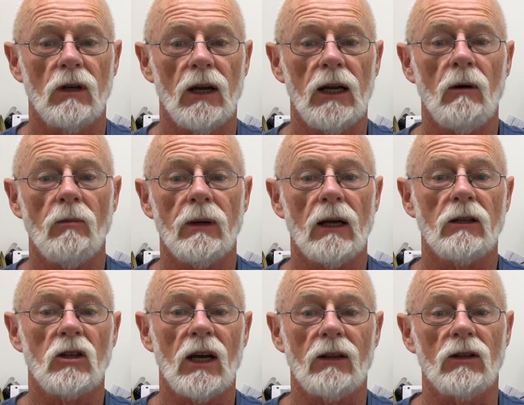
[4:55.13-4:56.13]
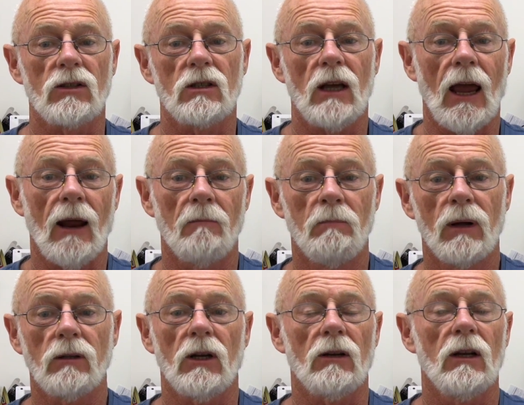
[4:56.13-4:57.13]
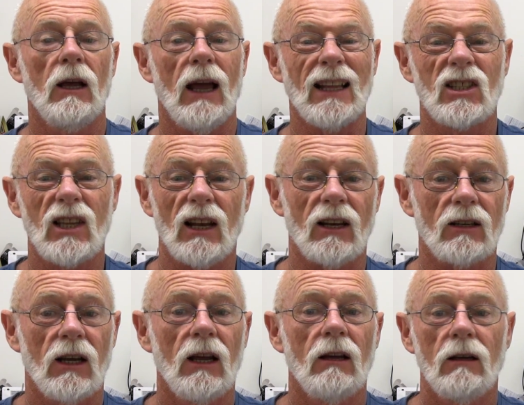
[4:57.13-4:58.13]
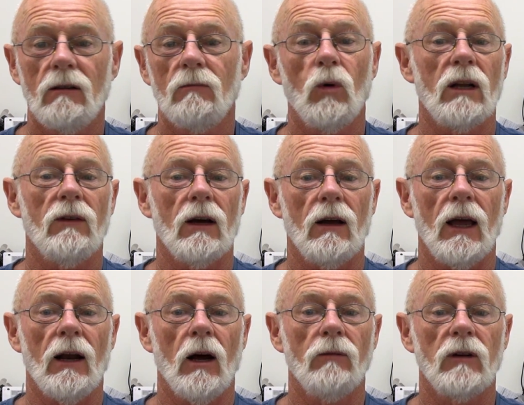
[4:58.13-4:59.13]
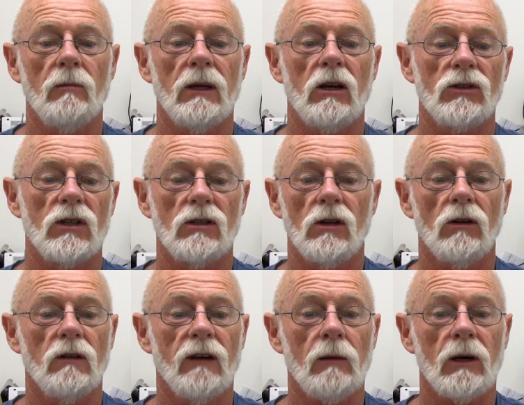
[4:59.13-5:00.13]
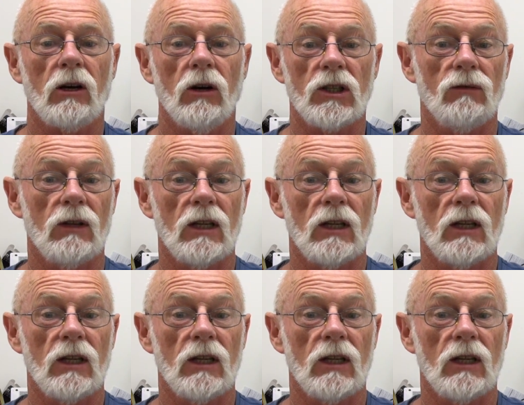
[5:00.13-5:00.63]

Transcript: Anyone will be able to take this and build it and sell it, whatever. And hopefully, because there's no development costs for